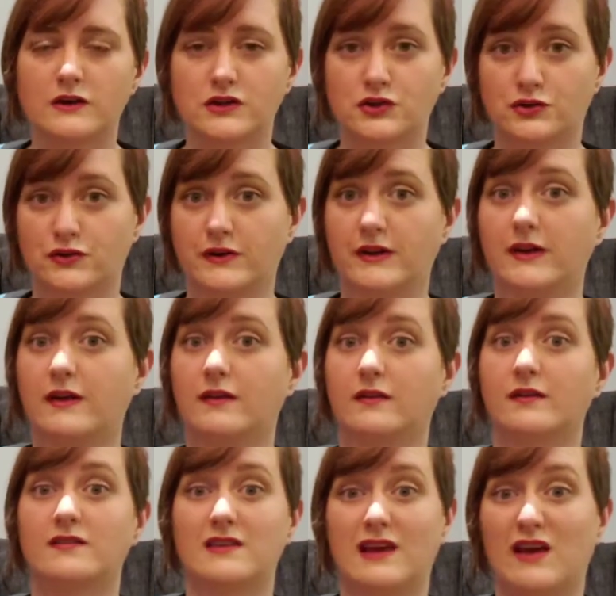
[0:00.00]
dirty,
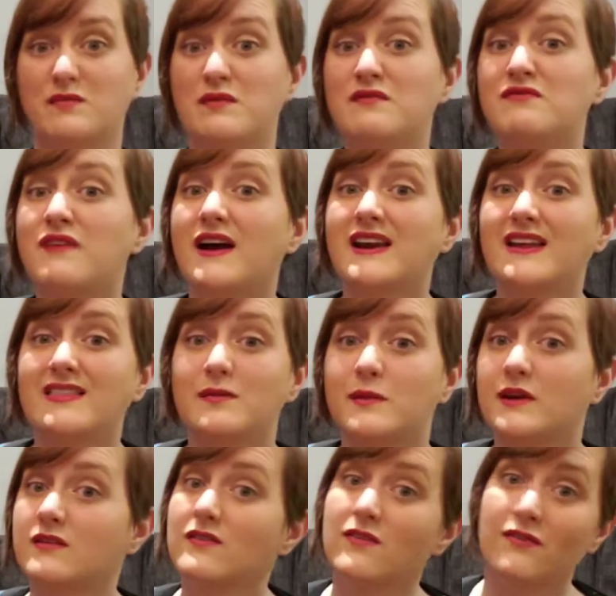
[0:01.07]
looks like I've been fighting in the
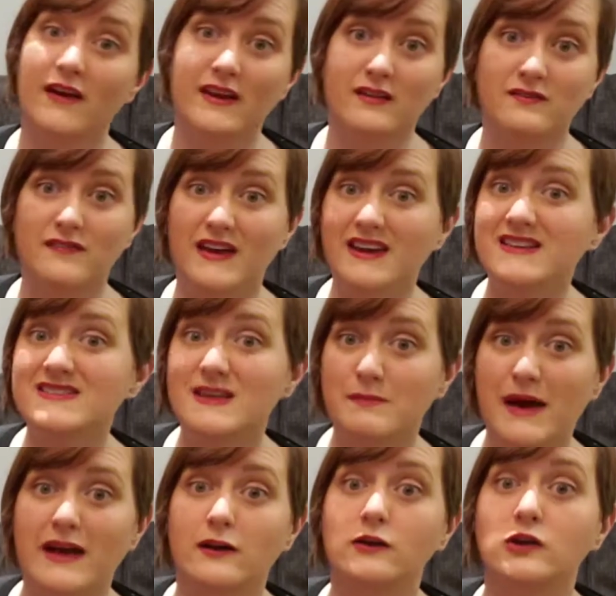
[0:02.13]
middle of a Final Fantasy
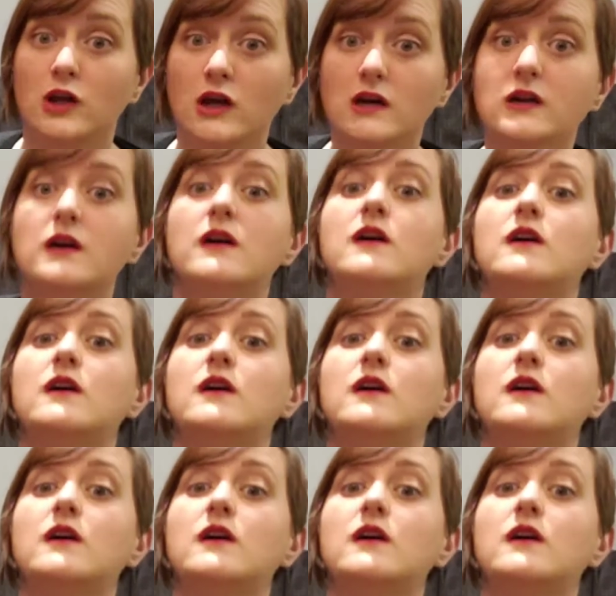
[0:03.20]
battle look.